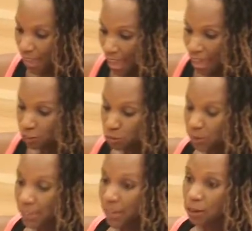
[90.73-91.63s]
As you
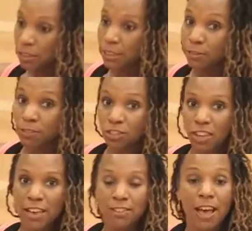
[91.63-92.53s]
inhale, lift the
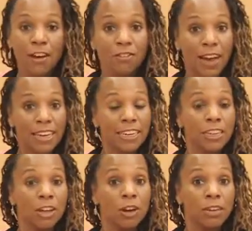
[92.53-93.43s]
chest. Find an
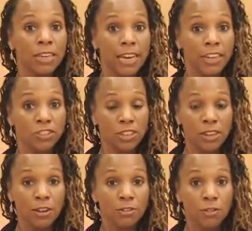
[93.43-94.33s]
elongation
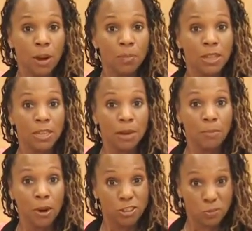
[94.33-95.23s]
from the
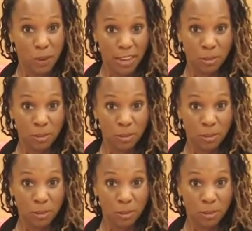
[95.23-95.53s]
lumbar spine,